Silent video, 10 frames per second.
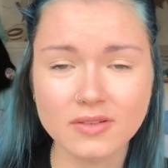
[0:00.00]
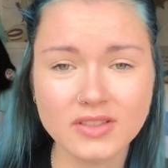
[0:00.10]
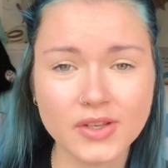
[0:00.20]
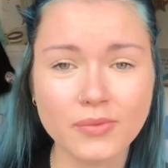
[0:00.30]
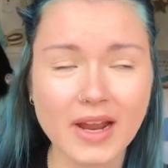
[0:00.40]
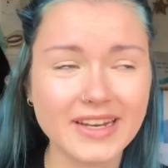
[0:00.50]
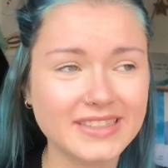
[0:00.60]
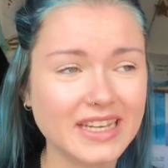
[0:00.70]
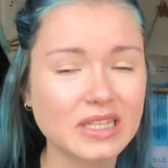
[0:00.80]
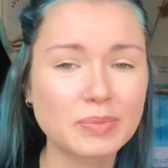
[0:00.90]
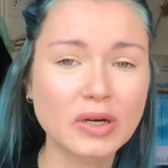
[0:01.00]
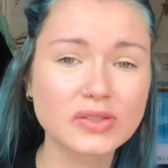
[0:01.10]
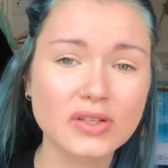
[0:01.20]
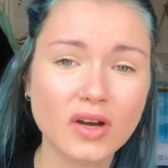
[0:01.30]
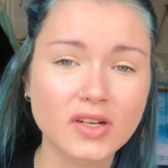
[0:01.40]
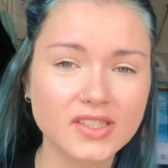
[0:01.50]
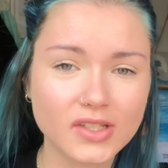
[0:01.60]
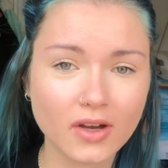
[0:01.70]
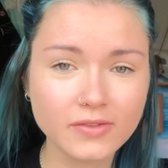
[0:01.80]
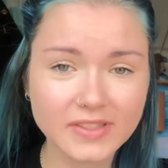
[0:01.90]
so writing down the pros and cons
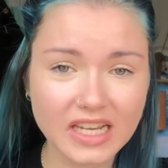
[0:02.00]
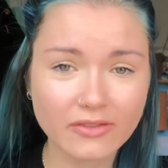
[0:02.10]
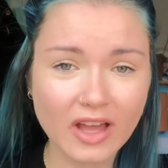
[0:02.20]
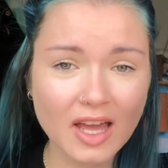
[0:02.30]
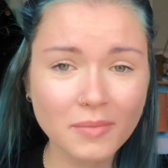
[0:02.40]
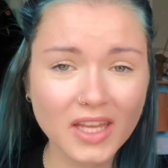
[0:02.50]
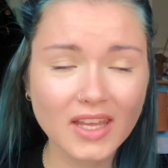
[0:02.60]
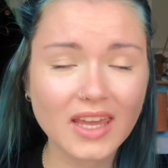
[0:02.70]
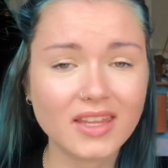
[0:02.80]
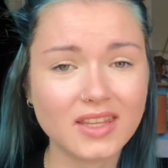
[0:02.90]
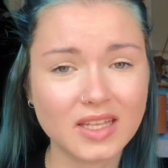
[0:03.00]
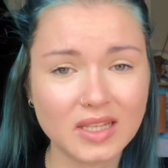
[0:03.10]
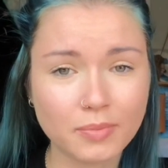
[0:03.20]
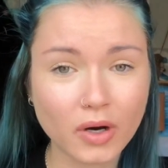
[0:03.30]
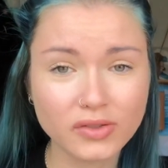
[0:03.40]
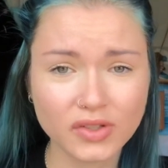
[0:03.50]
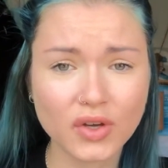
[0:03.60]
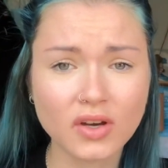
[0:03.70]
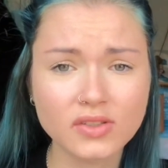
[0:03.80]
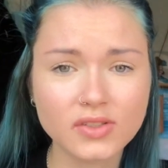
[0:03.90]
of self-harming, and then the pros and
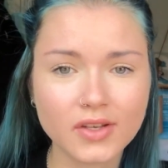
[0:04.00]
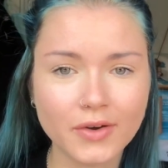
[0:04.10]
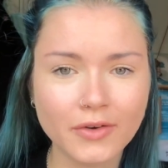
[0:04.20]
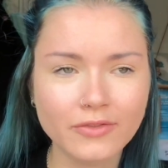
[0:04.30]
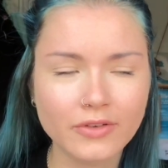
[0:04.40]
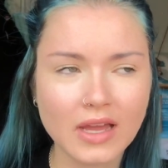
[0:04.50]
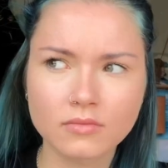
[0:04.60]
cons of